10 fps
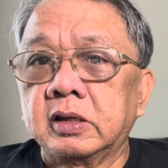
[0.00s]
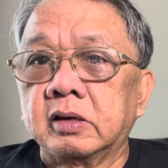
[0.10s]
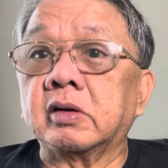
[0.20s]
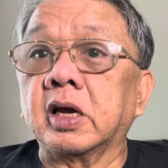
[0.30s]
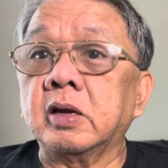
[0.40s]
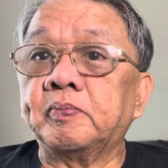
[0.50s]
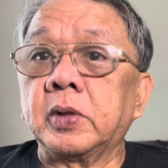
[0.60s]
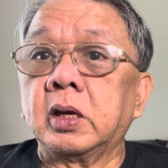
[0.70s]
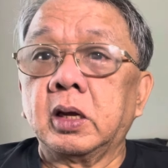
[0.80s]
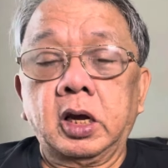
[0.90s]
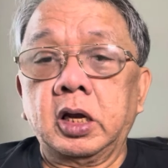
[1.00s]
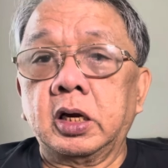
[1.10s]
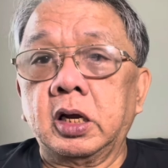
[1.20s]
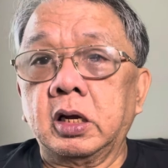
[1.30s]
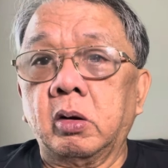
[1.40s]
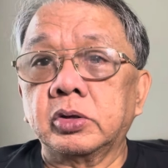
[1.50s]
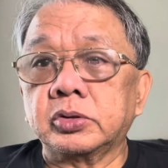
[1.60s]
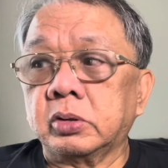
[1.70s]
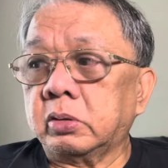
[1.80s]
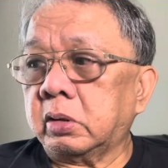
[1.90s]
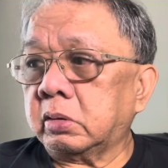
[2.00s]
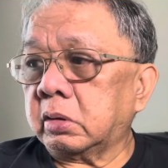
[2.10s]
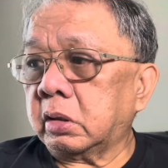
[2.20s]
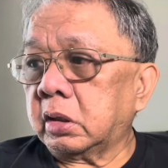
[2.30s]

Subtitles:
Okay? And also